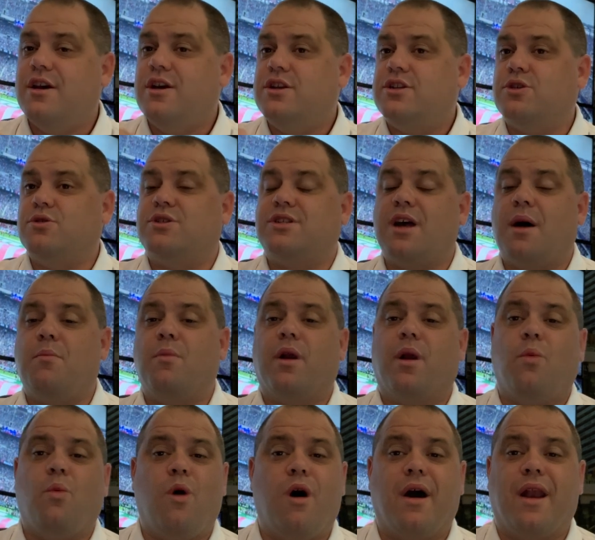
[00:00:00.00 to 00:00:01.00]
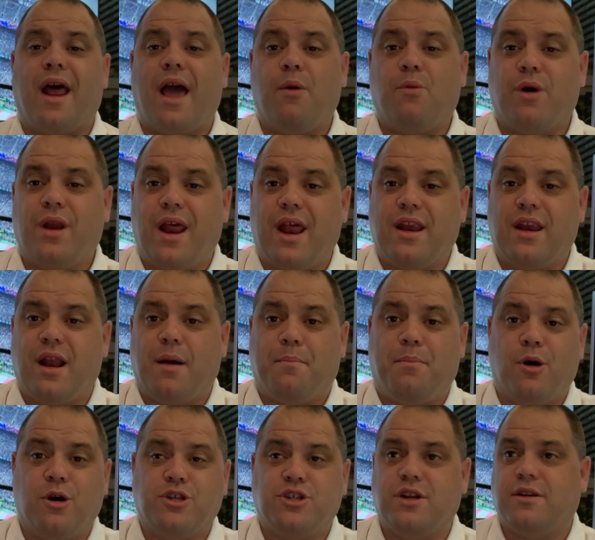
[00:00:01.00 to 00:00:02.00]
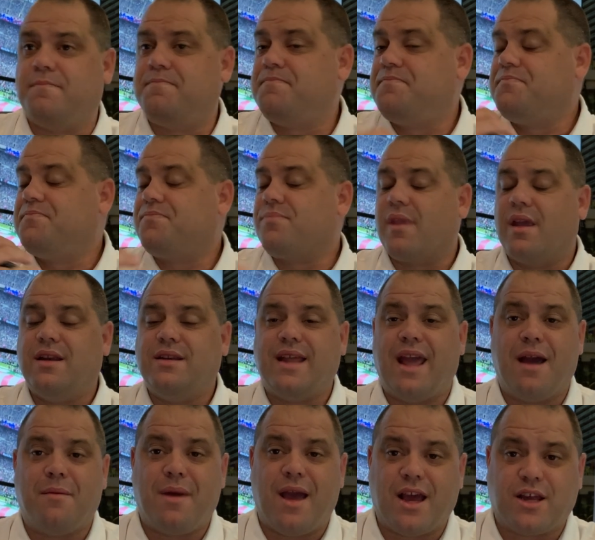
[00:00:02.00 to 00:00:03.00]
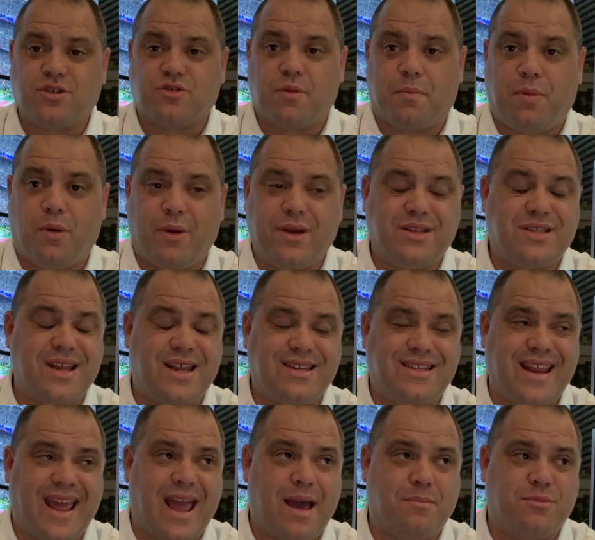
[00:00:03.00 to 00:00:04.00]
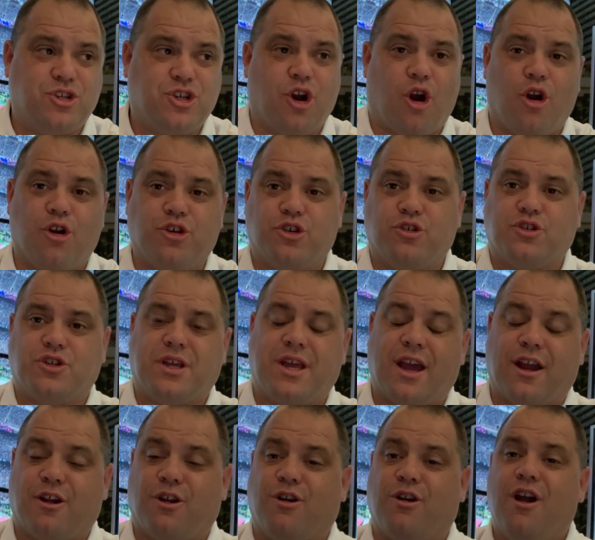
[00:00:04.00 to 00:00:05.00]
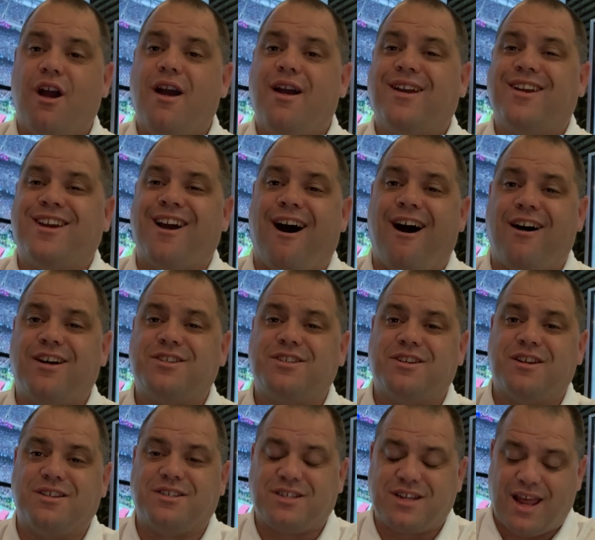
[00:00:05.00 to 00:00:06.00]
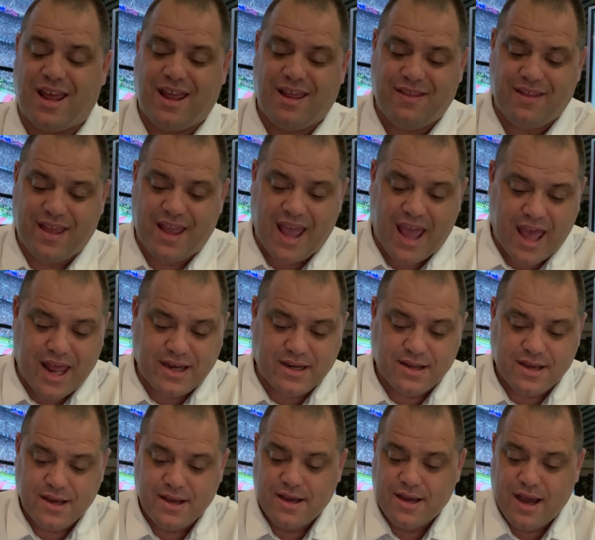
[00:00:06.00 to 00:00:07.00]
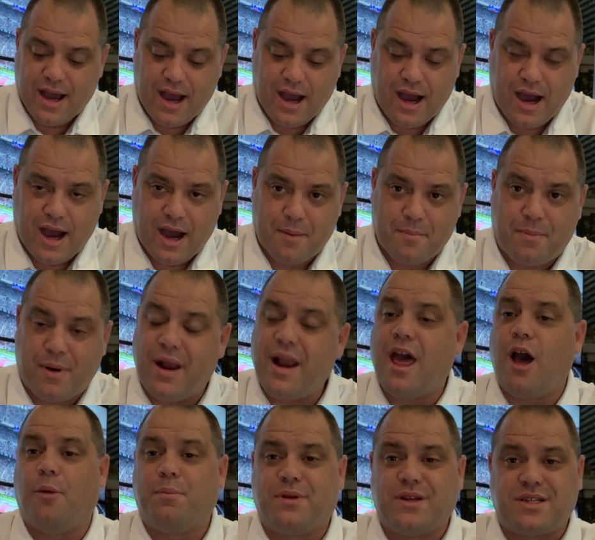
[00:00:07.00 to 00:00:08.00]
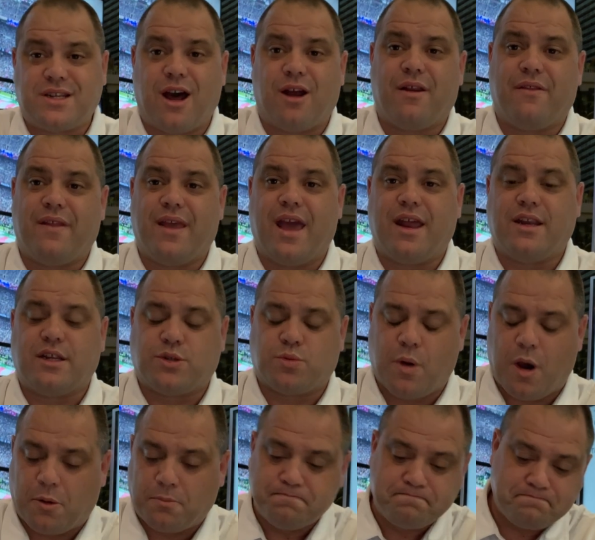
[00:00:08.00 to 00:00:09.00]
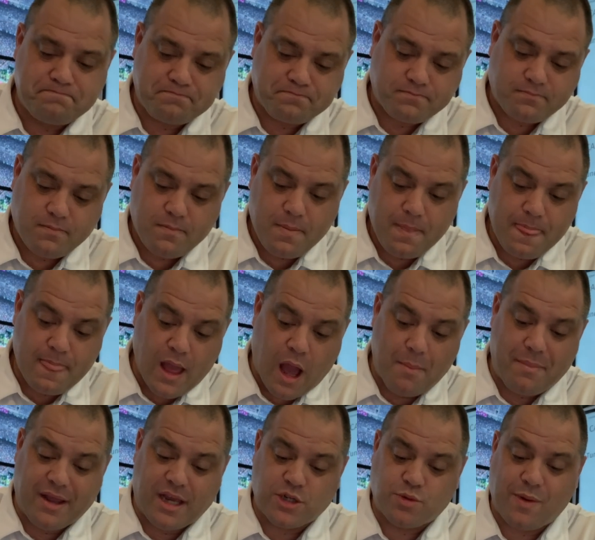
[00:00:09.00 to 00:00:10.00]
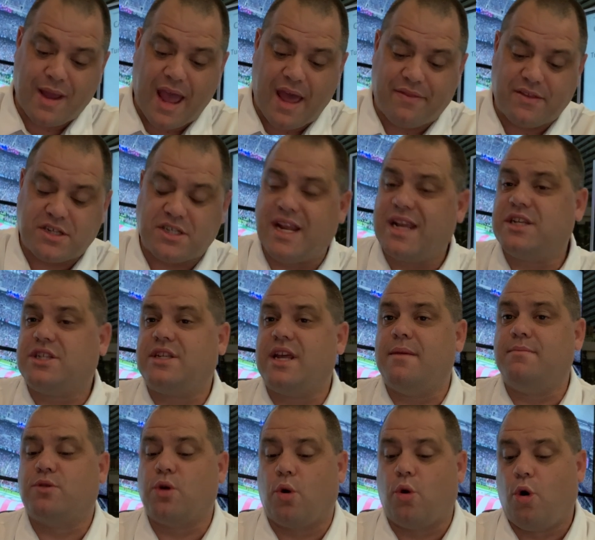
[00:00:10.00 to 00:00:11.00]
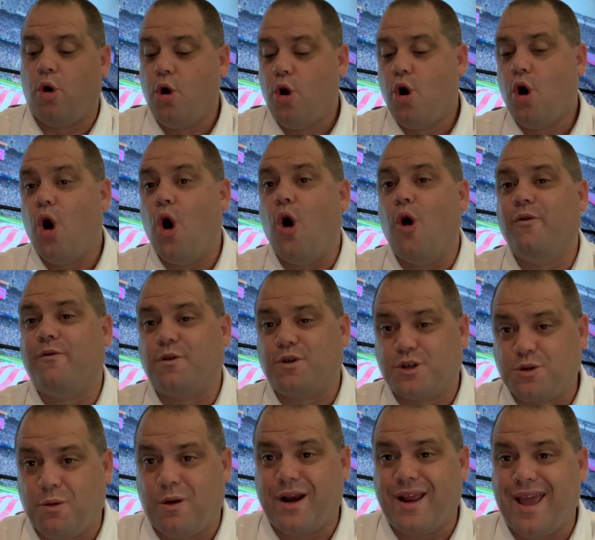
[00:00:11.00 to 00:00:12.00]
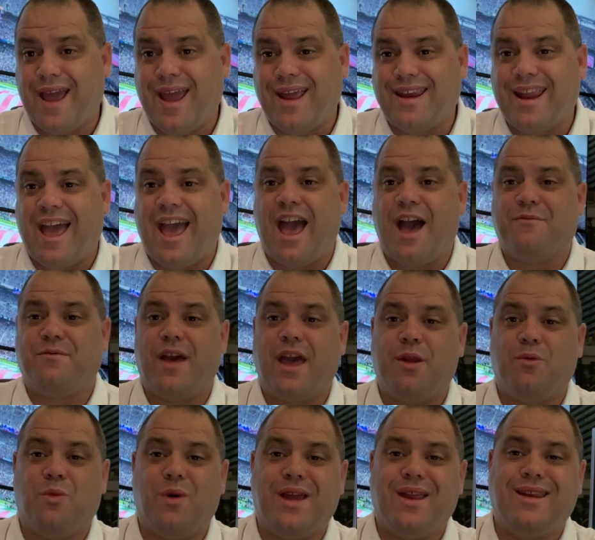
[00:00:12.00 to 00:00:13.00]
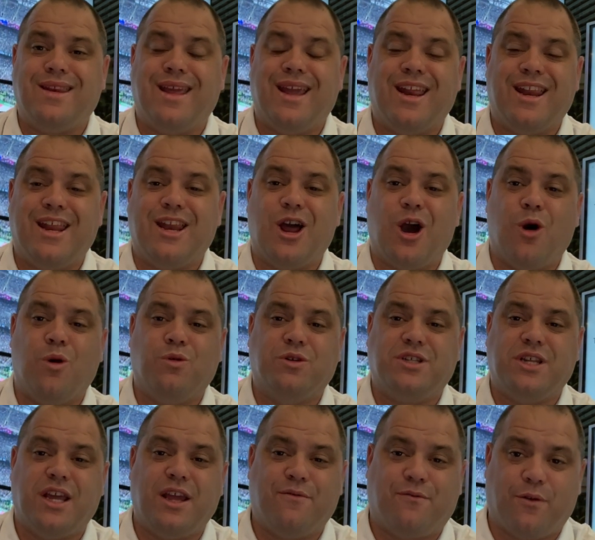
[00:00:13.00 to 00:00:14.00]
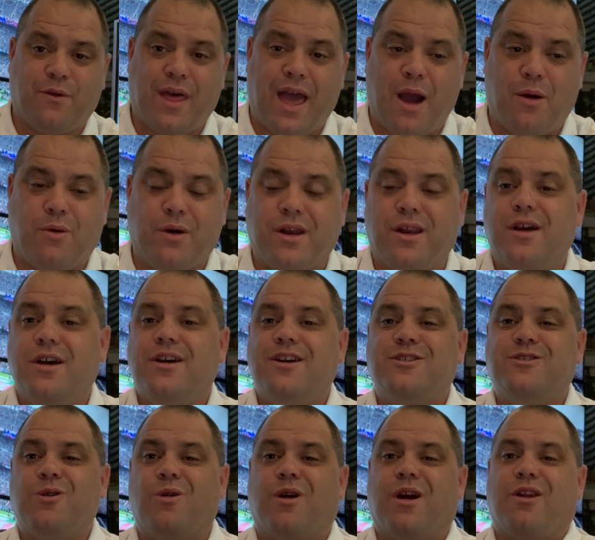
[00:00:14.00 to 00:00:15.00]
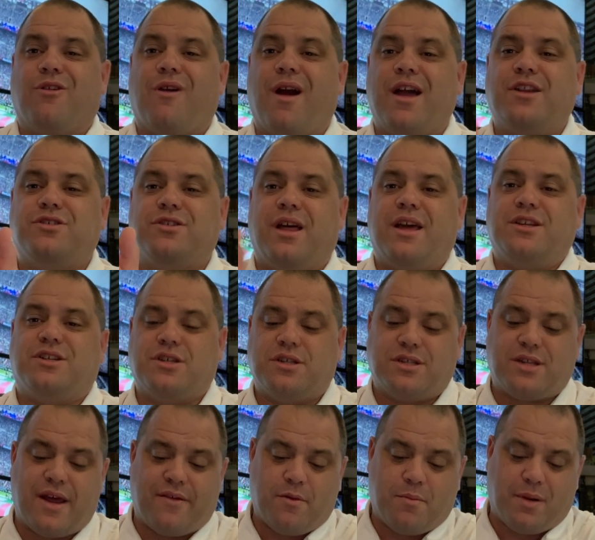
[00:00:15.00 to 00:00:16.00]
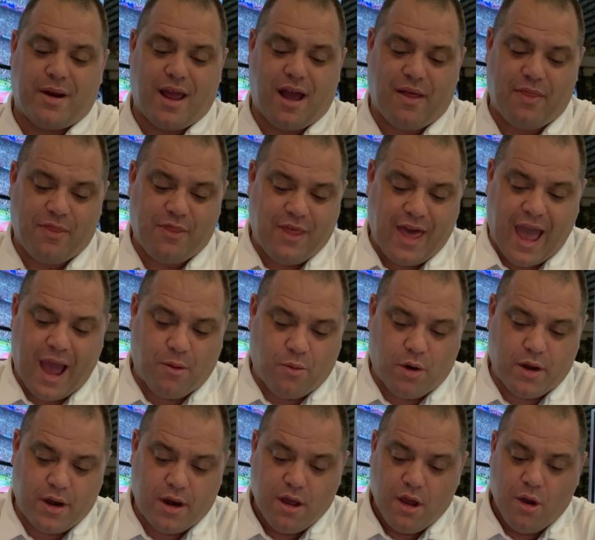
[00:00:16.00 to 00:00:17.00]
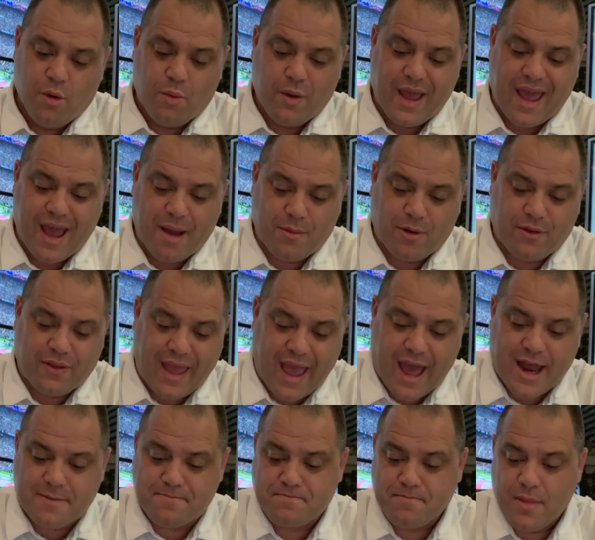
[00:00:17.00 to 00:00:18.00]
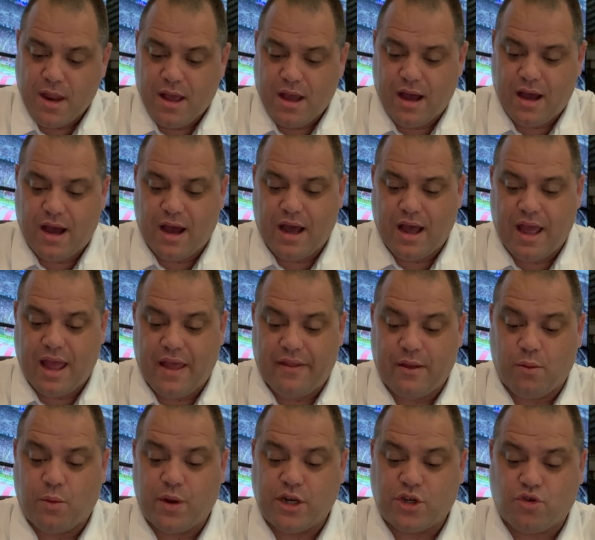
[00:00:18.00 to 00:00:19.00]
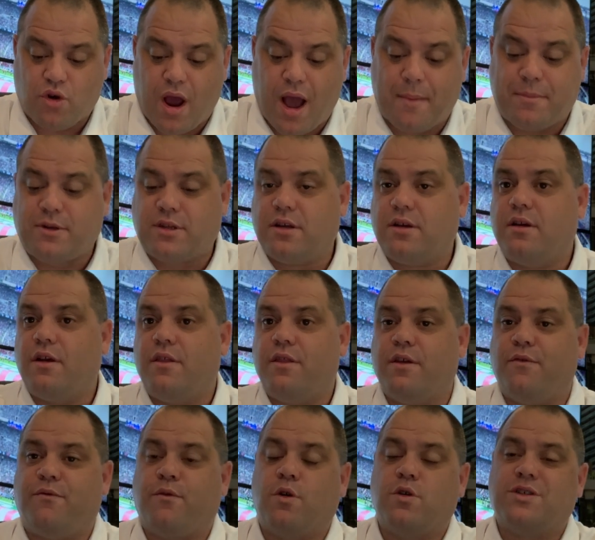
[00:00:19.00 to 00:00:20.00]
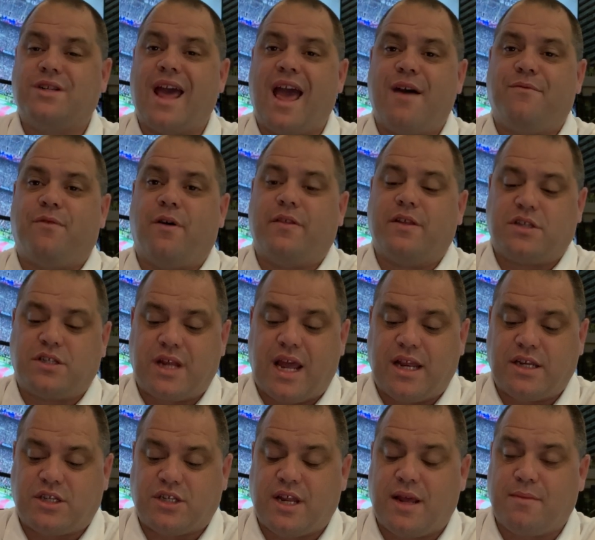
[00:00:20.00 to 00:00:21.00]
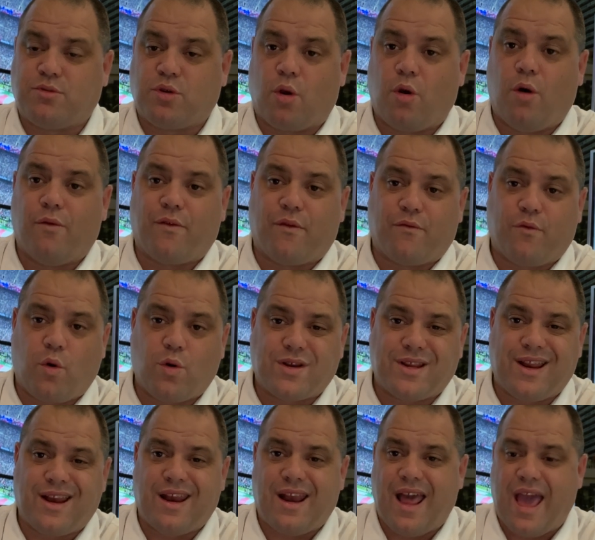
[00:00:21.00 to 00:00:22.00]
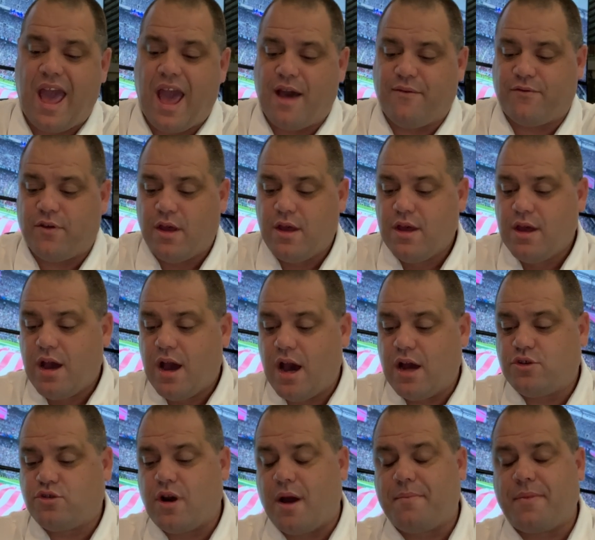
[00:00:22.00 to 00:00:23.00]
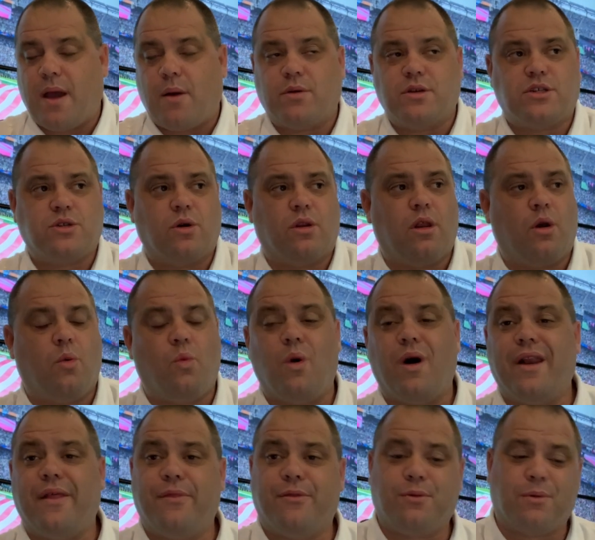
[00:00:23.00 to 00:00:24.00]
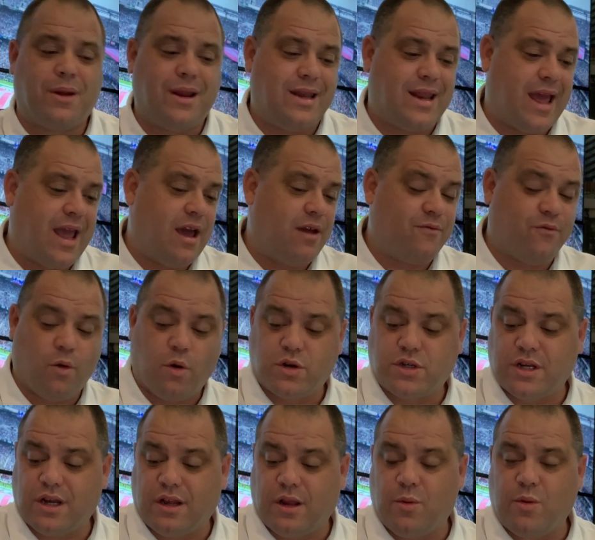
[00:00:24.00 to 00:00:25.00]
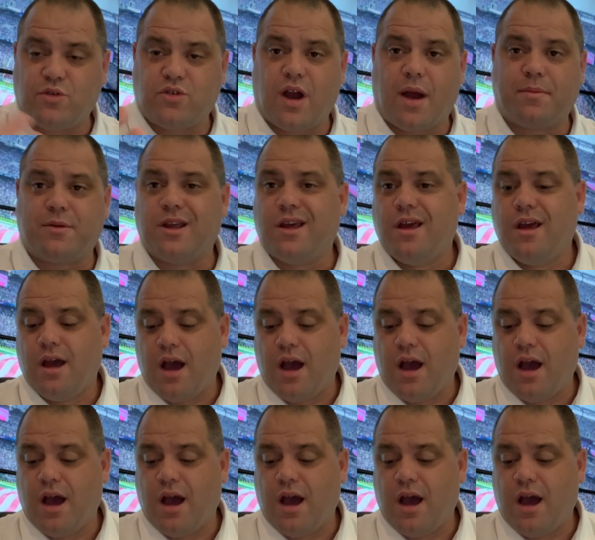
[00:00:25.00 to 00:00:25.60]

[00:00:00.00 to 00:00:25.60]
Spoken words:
So some would have won. I would have ended up pushing damn extra points. That damn Chargers kicker cost us in the end, but helped us out in the end as well, because we had the Saints team total over 28.5, and we needed OT for that one. So congratulations to everybody on that one. We hammered that. And then we dropped the first half on the Saints team total over 14.5. Dropped that one. So a little 1-3 day, unfortunately, we dropped.